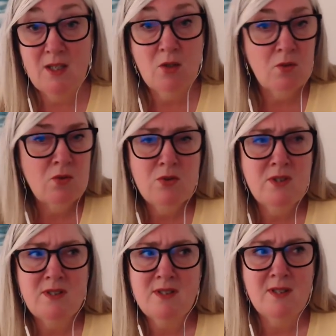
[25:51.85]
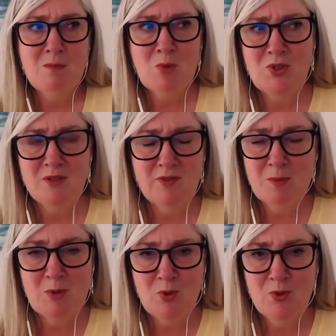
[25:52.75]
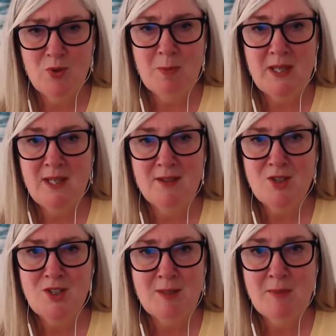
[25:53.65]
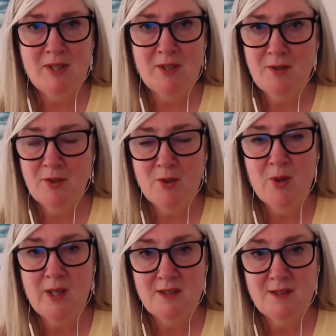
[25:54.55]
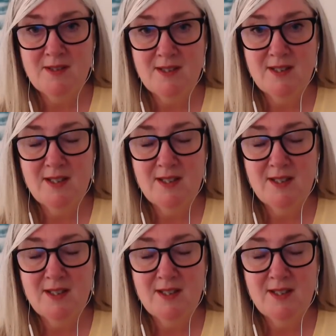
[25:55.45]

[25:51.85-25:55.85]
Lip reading: You'll notice that most of them are on repeat. They're similar thoughts.